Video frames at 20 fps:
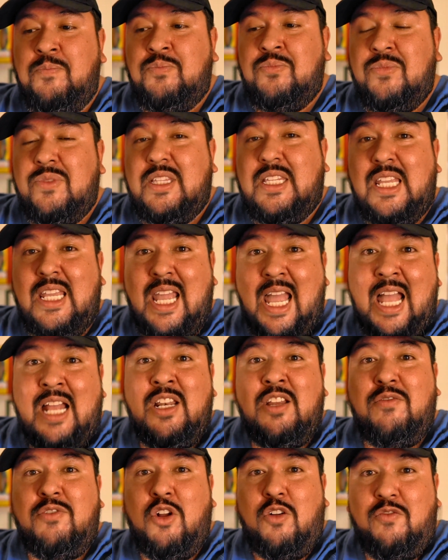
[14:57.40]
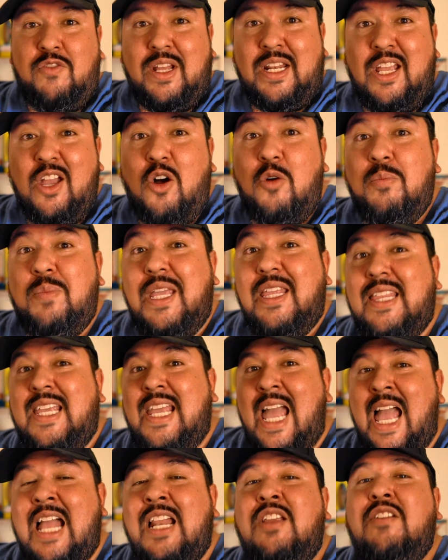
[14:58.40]
the end of your video be the
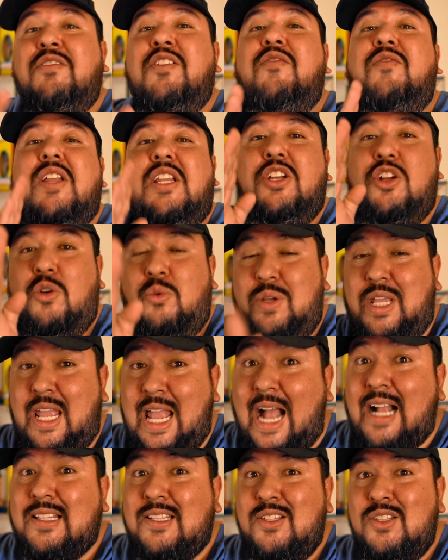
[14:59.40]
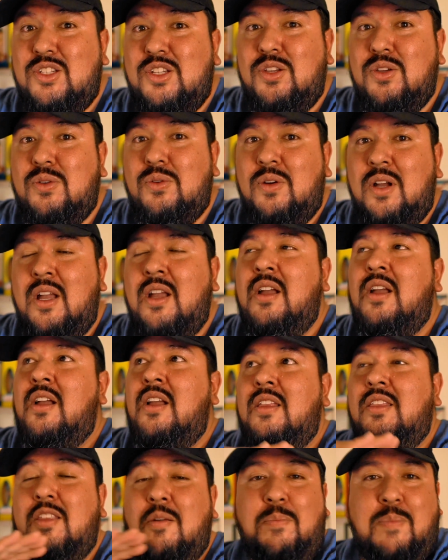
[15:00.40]
end of the video you're reacting to,
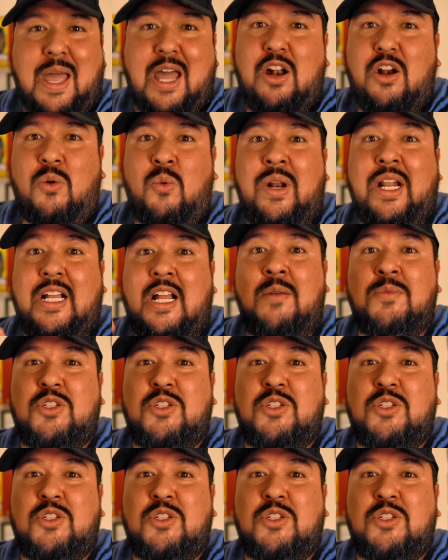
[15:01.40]
the better when it comes to